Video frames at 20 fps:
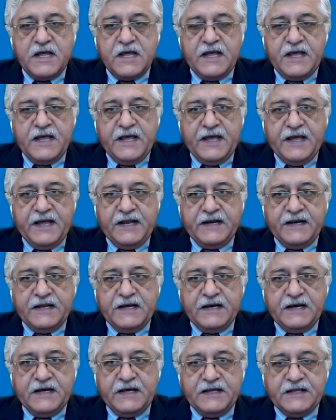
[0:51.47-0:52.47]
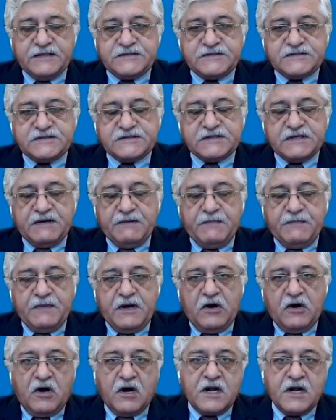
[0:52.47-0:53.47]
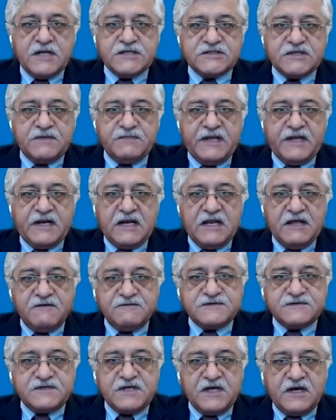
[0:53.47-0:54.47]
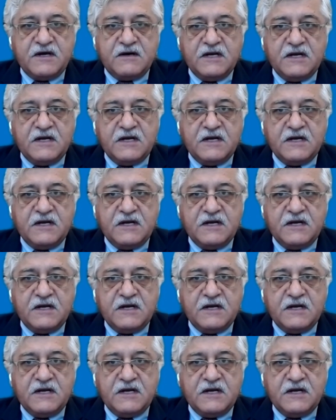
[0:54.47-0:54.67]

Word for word: and uh, it's an organism that lives there,